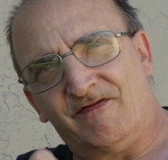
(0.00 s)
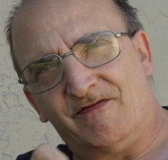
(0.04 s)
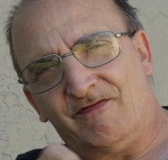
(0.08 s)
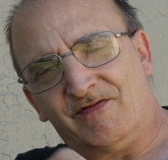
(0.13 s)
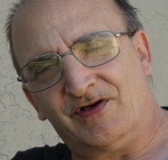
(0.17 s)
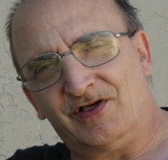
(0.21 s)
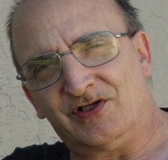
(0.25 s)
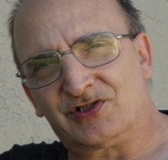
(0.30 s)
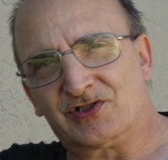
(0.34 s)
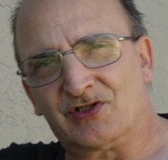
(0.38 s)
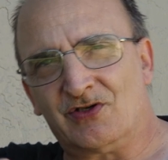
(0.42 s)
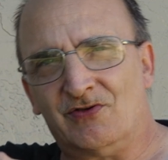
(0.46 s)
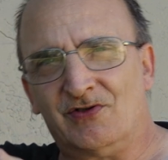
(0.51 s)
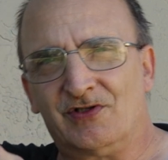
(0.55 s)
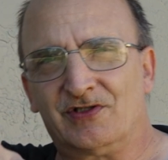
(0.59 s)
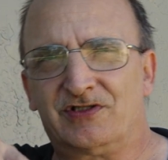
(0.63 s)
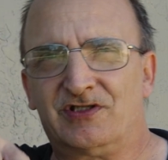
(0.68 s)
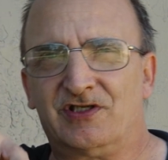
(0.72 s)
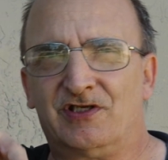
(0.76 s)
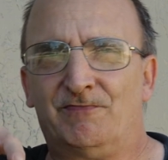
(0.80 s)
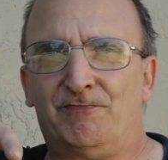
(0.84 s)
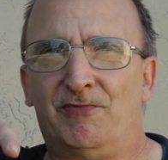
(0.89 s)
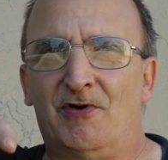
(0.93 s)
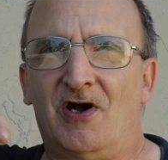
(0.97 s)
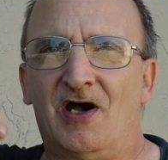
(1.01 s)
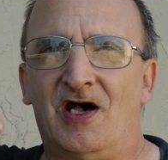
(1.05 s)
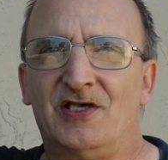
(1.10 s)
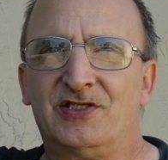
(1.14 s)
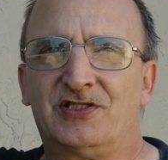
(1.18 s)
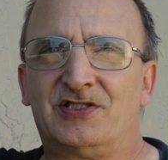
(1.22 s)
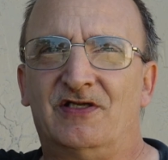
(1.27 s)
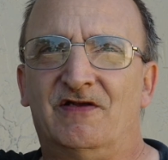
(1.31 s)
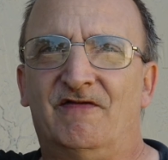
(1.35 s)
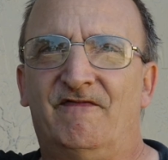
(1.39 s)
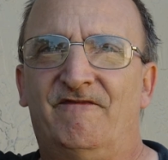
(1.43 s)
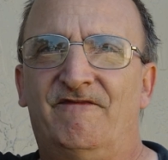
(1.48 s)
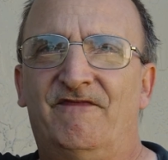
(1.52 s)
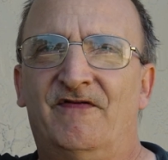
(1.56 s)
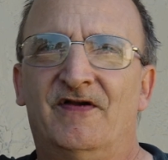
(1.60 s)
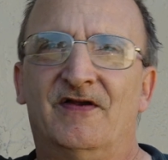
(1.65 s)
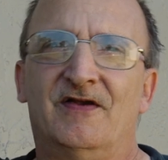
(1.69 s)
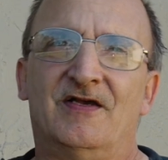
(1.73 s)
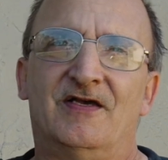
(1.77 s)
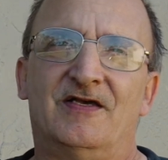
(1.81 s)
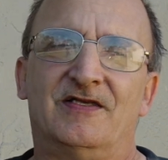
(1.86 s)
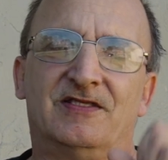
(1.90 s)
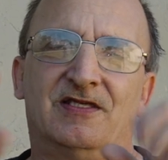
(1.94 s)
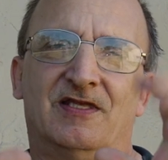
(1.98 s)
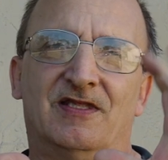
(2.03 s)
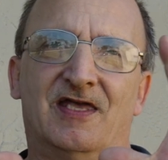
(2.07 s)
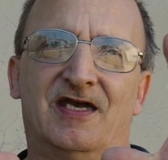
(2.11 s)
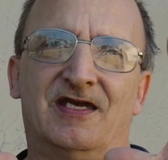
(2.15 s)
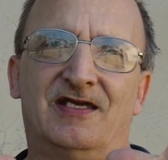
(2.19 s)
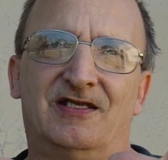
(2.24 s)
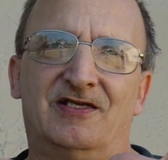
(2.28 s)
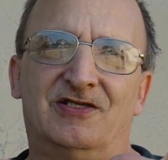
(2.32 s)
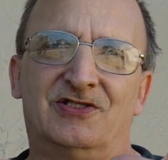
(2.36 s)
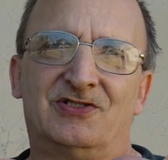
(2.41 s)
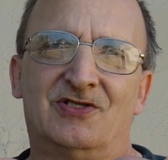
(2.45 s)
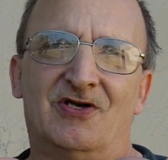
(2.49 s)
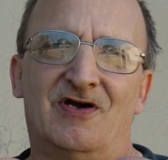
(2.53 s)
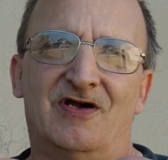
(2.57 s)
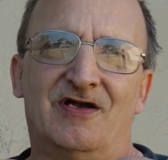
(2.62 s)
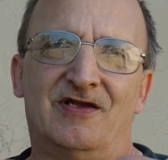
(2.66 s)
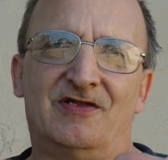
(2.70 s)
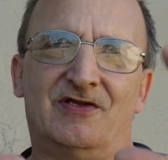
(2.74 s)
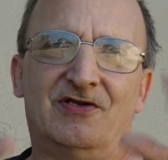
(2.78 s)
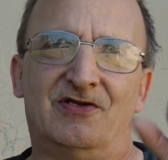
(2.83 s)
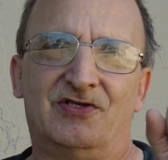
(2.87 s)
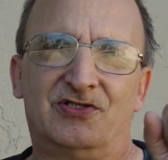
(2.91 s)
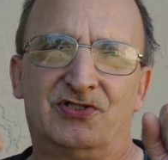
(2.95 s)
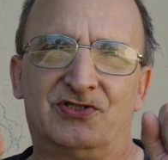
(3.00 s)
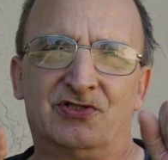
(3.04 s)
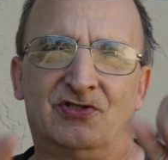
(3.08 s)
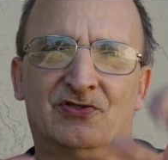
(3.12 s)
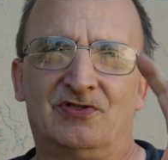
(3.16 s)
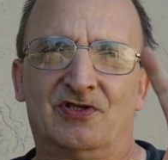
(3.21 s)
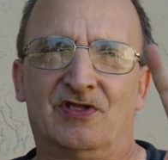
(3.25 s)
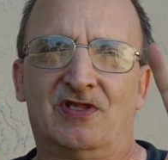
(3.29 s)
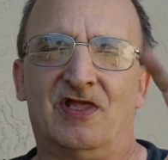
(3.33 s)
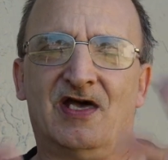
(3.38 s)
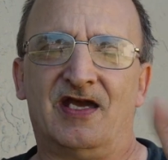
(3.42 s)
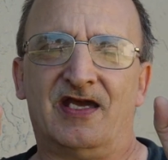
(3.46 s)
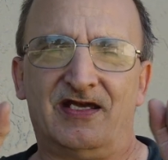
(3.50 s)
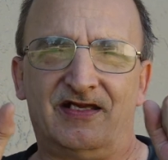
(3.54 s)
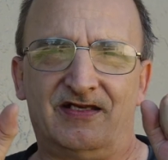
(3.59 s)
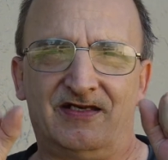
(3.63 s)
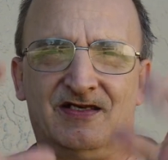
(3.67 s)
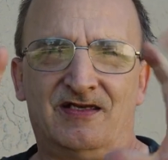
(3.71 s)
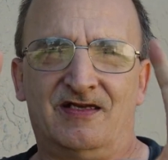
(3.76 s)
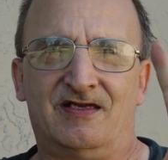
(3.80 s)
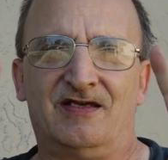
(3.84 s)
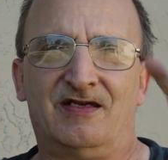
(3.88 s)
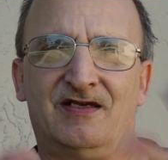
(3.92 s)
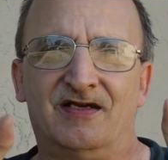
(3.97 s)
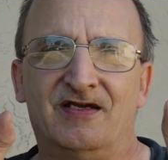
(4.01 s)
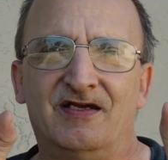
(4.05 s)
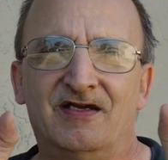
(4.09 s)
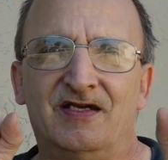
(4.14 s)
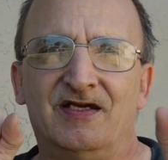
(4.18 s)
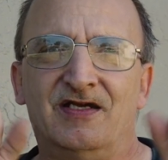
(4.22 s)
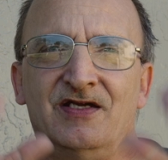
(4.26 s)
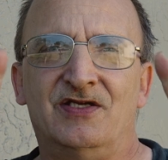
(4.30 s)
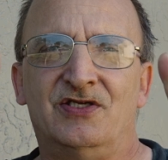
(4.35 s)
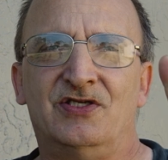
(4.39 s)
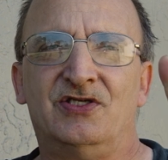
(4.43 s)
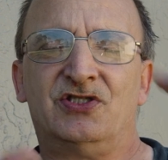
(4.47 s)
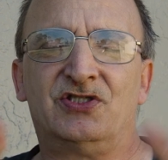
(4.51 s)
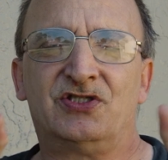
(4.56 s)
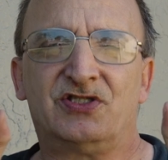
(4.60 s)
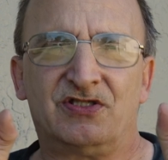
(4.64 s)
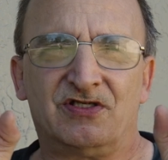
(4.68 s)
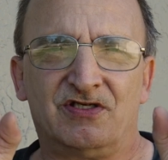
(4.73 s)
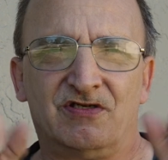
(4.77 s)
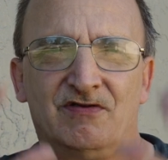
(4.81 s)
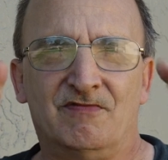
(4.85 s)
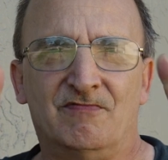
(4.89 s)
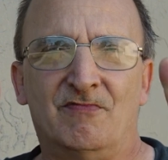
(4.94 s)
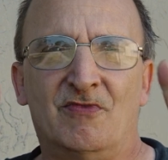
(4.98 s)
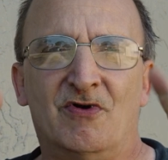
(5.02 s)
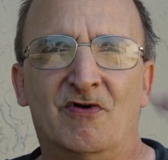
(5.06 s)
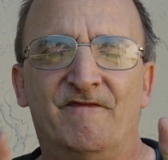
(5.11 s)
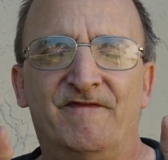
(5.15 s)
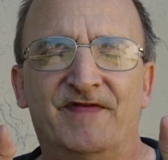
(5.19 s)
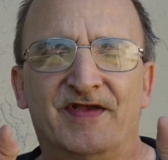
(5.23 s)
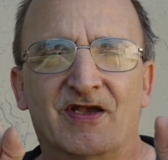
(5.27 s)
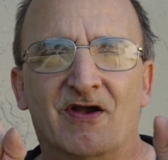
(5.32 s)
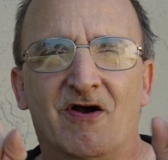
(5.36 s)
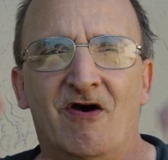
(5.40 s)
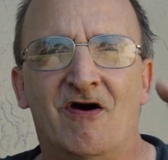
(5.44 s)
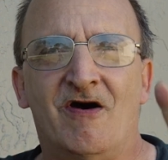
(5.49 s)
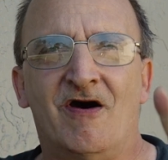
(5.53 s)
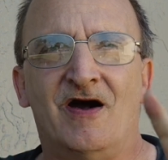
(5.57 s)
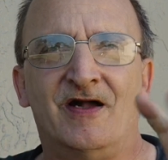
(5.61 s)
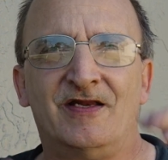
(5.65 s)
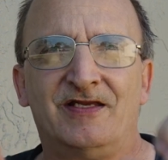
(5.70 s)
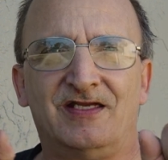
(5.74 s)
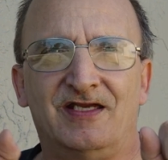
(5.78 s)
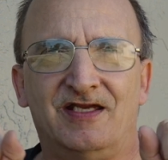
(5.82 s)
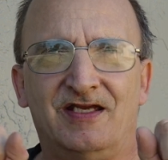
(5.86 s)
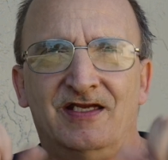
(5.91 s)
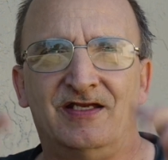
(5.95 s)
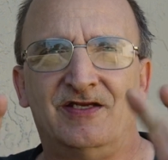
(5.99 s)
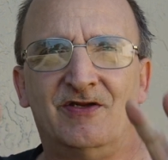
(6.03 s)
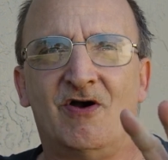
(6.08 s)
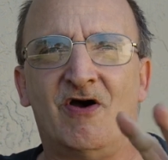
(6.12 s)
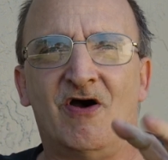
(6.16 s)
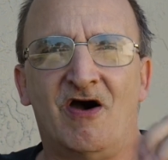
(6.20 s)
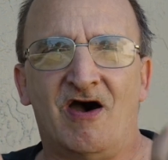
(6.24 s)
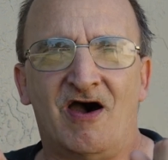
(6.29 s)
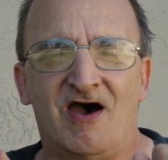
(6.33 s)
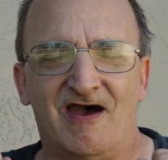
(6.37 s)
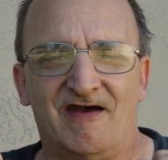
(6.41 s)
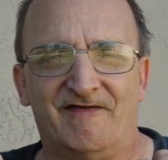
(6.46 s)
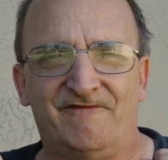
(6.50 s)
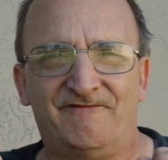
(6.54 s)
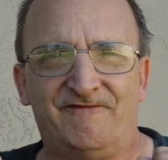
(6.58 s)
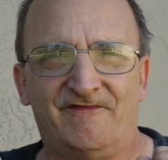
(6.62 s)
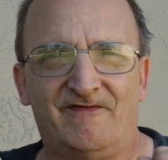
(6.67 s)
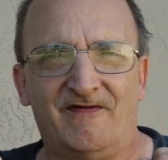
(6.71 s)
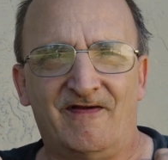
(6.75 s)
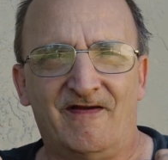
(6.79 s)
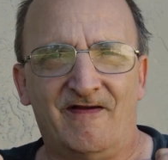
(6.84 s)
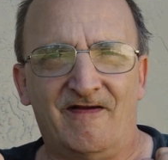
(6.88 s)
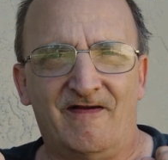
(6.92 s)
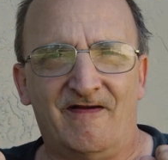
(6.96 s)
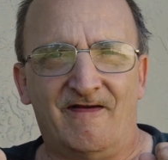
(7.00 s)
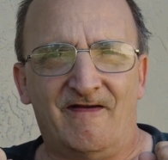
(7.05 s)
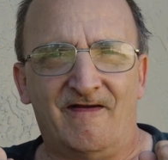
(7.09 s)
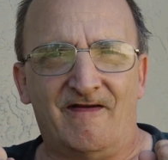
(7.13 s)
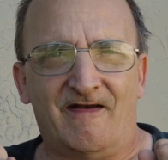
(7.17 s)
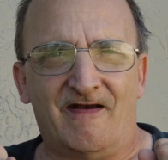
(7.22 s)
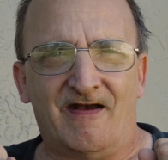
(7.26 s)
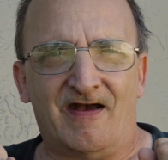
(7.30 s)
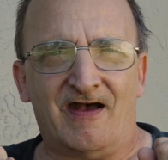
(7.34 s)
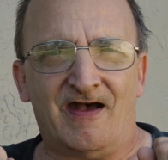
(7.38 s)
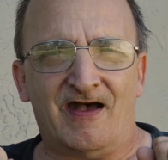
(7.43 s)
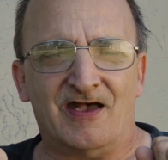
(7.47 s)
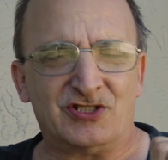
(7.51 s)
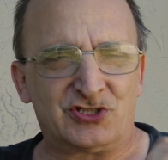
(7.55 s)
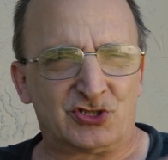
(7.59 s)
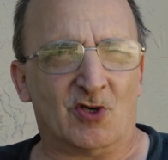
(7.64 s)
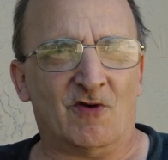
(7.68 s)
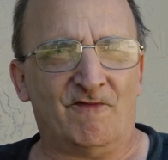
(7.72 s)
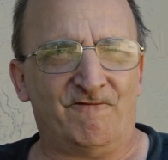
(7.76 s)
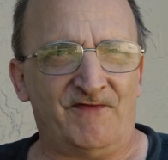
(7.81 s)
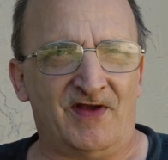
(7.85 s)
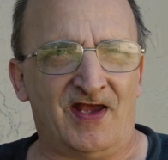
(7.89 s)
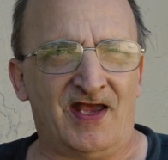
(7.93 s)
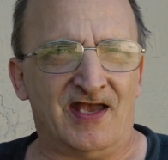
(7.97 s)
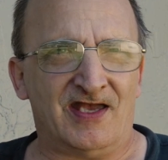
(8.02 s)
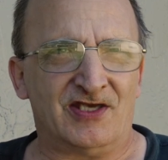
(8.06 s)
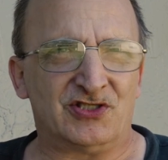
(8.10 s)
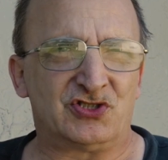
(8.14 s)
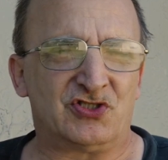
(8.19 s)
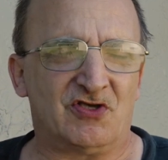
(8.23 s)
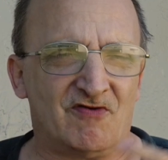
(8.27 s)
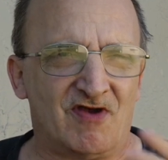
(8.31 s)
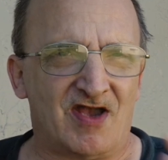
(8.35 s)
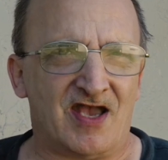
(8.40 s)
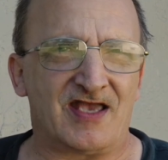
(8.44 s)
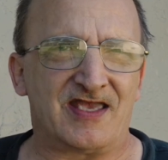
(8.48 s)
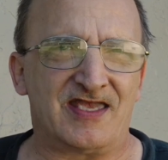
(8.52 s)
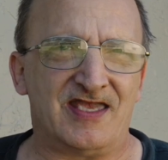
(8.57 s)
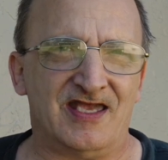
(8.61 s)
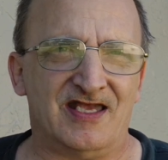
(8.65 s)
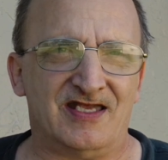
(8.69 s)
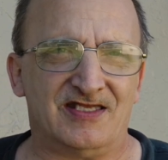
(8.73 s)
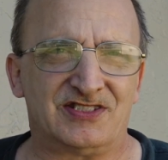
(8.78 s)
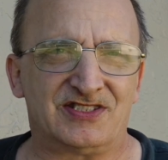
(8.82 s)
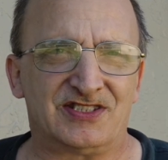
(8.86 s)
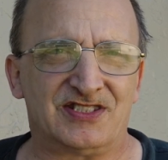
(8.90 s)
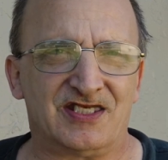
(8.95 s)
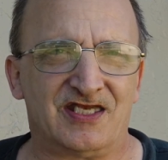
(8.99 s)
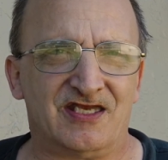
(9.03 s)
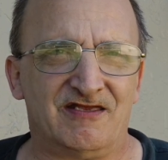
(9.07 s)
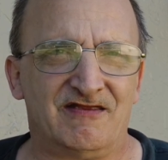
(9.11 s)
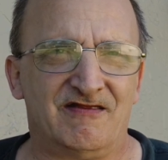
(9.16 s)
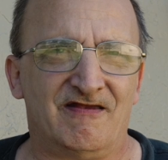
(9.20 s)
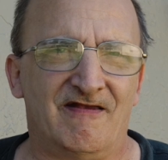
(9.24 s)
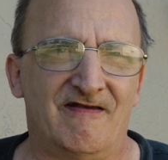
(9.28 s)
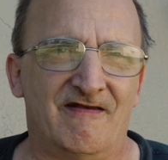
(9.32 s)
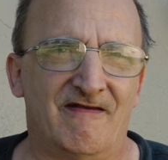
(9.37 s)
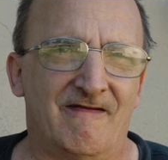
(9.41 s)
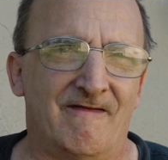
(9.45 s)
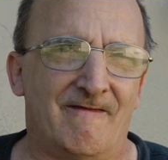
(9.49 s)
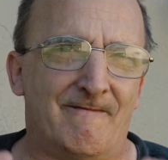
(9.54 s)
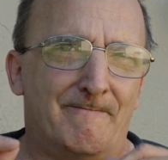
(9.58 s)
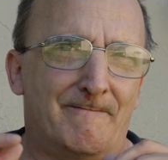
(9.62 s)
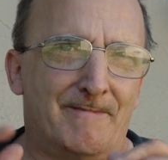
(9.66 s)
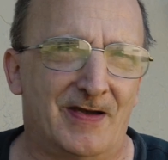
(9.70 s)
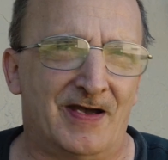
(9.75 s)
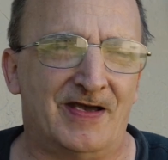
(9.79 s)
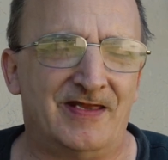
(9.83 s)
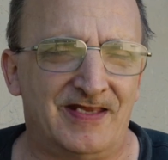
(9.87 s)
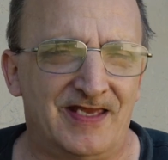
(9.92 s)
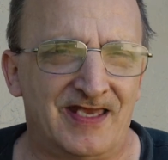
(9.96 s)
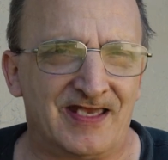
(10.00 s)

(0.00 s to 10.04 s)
When it's going to the positive, the light is on. So the light is moving on and off so fast your eye can't see it, but